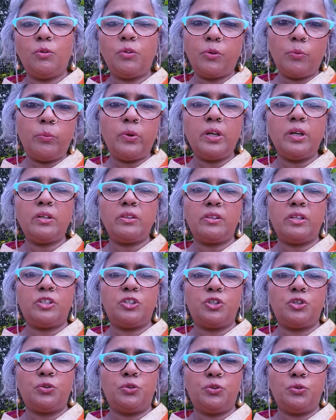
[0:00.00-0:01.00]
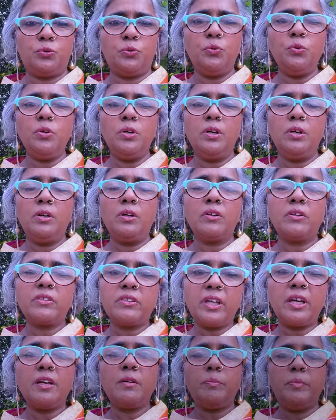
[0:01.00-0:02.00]
or the work that you do.
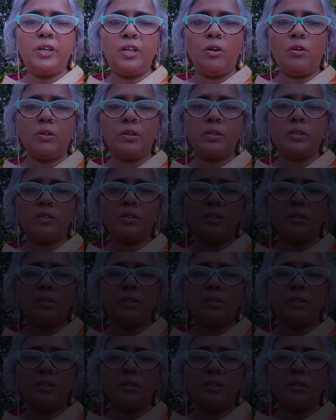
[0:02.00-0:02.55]
Think beyond.